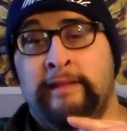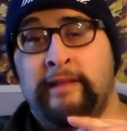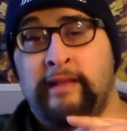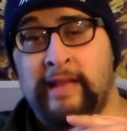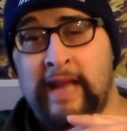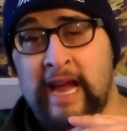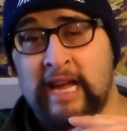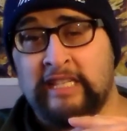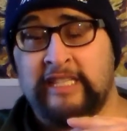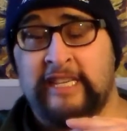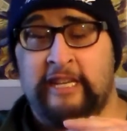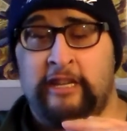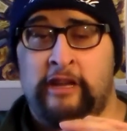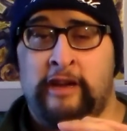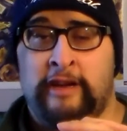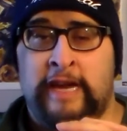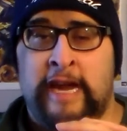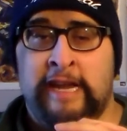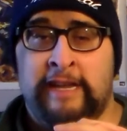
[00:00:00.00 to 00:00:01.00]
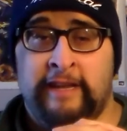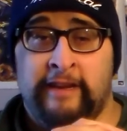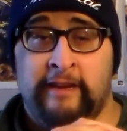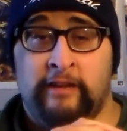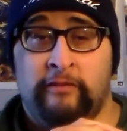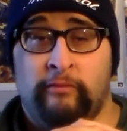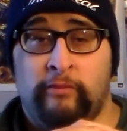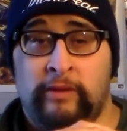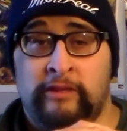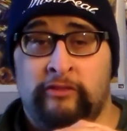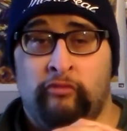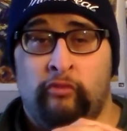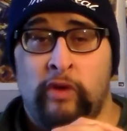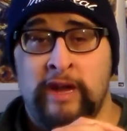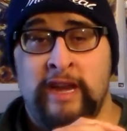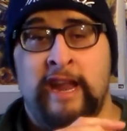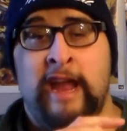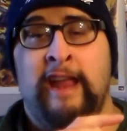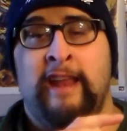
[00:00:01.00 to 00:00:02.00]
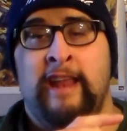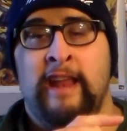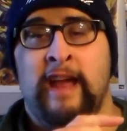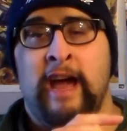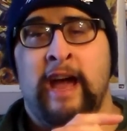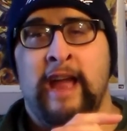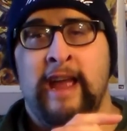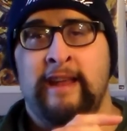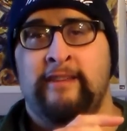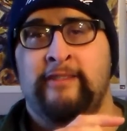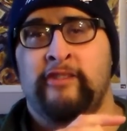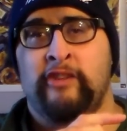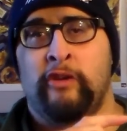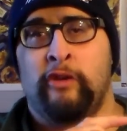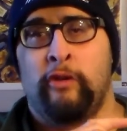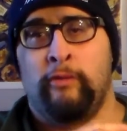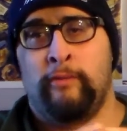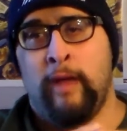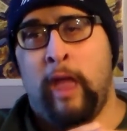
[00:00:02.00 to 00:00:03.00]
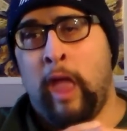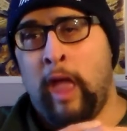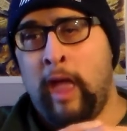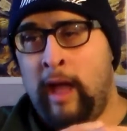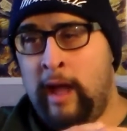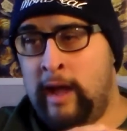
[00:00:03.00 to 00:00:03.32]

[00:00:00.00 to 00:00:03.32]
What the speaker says: the last ELOG I did was 199, so